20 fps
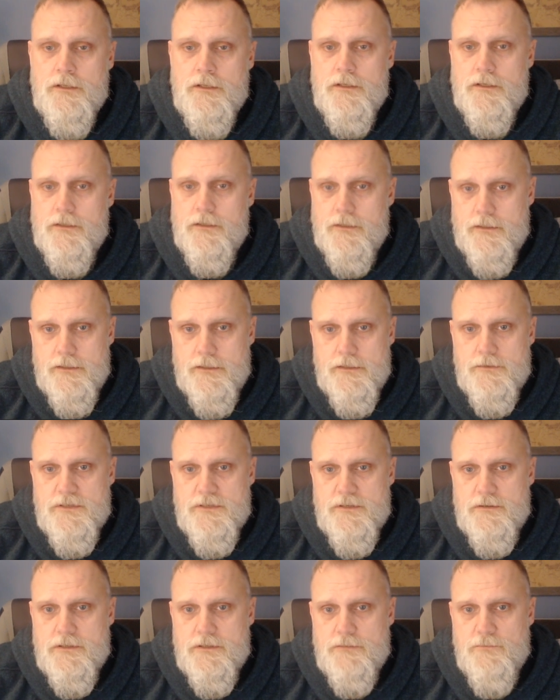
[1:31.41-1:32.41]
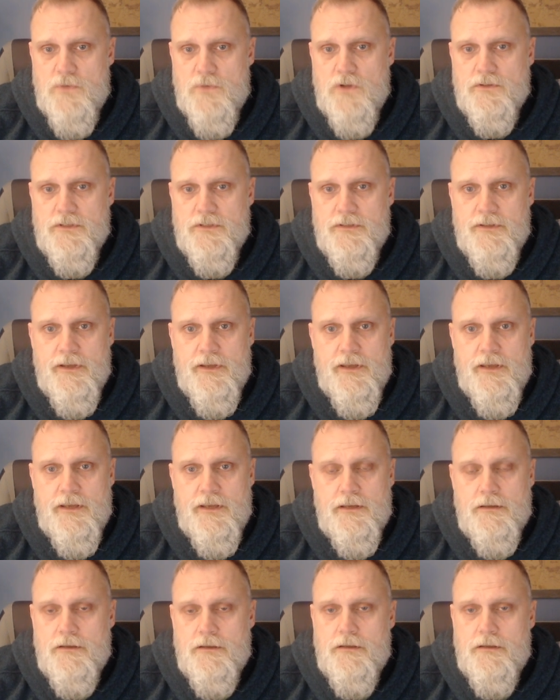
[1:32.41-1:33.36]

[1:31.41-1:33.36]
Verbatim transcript: Uh, it was a multi-day